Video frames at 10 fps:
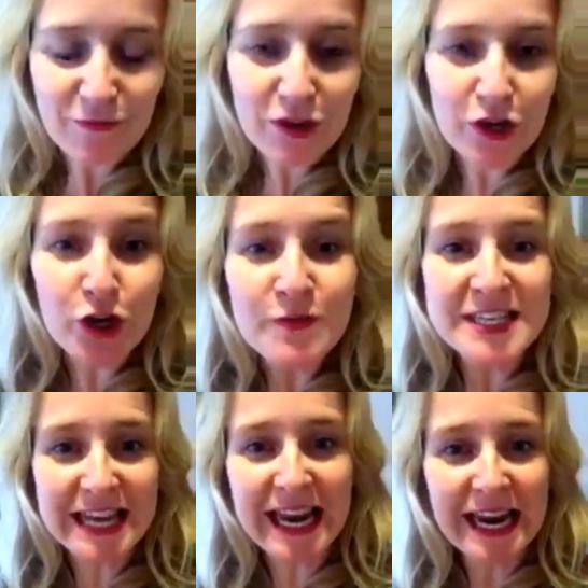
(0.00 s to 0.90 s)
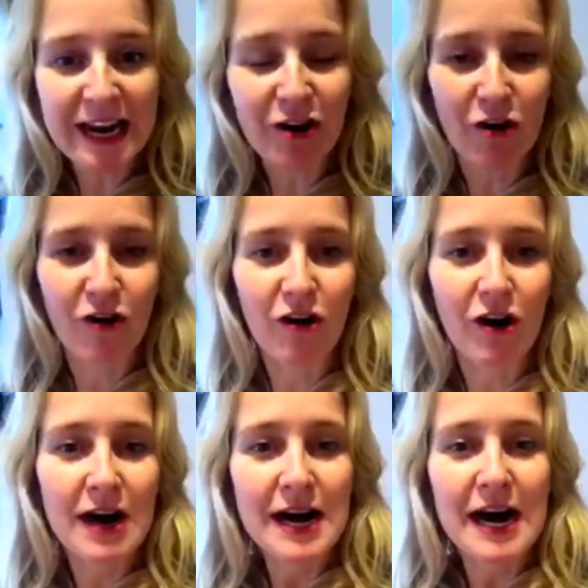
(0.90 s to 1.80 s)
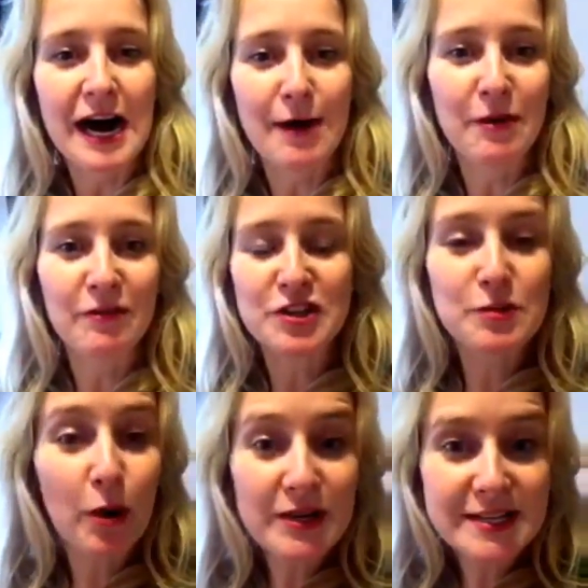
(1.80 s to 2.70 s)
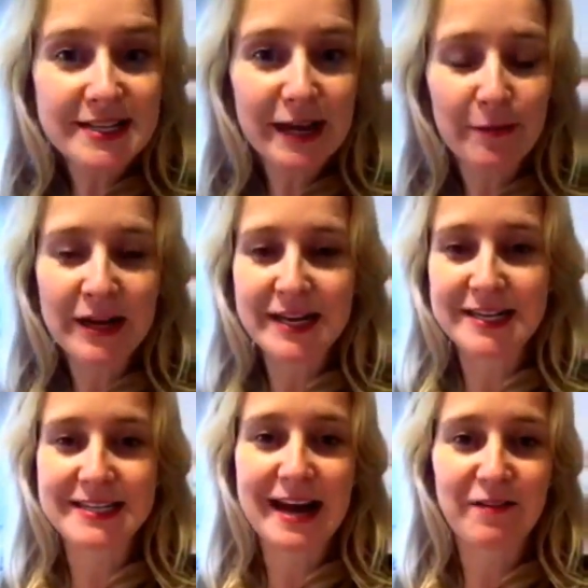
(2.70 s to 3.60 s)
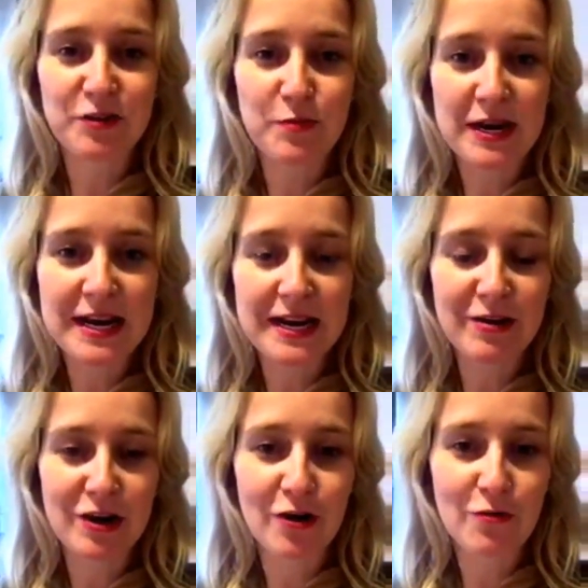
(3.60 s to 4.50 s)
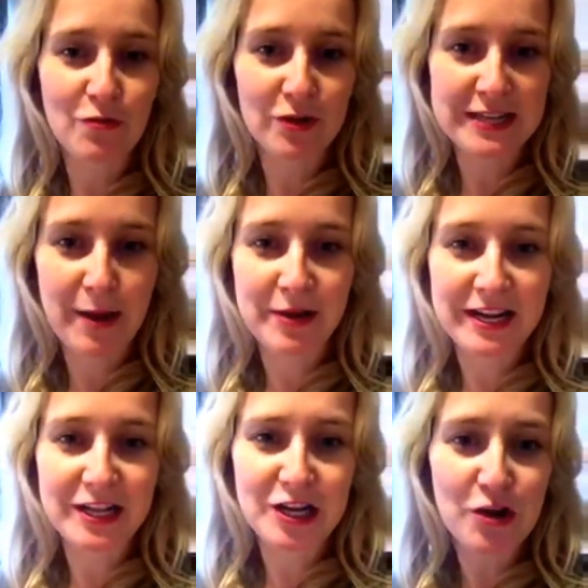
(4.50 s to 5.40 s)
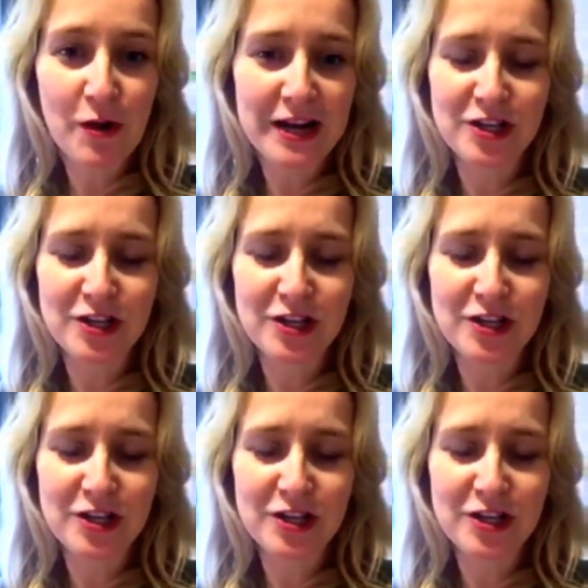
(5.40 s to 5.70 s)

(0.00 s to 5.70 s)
you've seen, or a response to something? It doesn't have to be, you know, what's happening in the US,